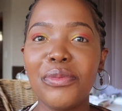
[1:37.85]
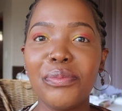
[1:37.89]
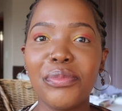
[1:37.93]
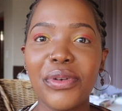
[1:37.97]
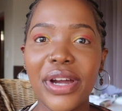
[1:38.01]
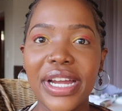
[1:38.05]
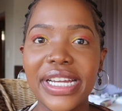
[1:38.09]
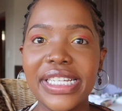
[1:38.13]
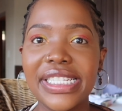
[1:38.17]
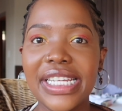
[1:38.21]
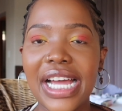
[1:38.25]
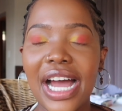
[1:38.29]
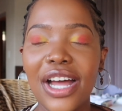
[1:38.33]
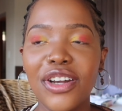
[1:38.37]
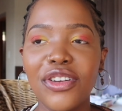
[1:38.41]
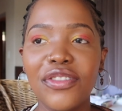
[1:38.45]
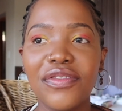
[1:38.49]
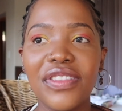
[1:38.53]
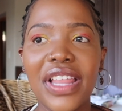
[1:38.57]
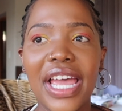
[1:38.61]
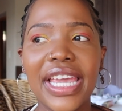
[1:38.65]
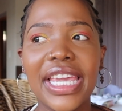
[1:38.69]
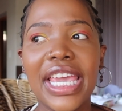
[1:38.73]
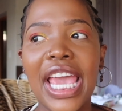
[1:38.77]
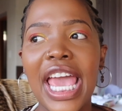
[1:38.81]
breakdown of
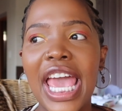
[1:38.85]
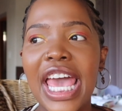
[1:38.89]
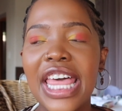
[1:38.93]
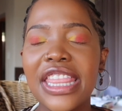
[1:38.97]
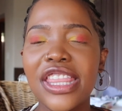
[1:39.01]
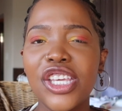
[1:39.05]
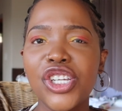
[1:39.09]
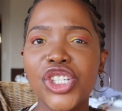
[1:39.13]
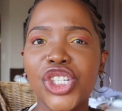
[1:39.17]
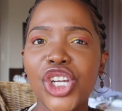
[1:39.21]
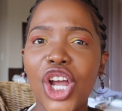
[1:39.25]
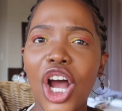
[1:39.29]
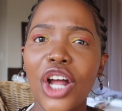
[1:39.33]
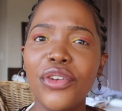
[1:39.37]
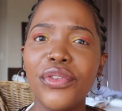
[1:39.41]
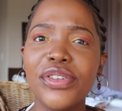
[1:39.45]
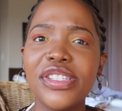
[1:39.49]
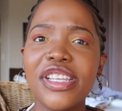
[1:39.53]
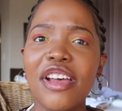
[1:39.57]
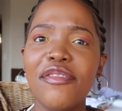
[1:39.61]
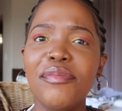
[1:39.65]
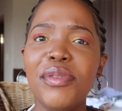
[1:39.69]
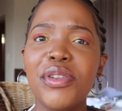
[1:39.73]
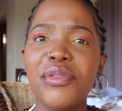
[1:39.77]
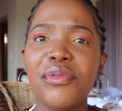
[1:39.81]
like the genres
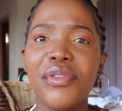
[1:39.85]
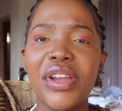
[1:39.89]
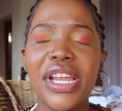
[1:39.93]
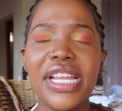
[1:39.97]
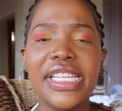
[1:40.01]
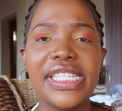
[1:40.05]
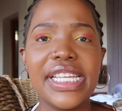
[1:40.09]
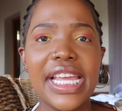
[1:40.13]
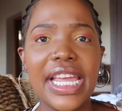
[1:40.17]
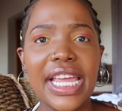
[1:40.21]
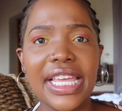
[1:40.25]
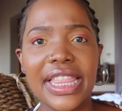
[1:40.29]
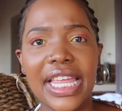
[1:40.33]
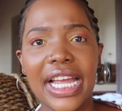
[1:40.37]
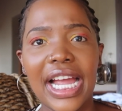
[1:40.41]
I've been reading,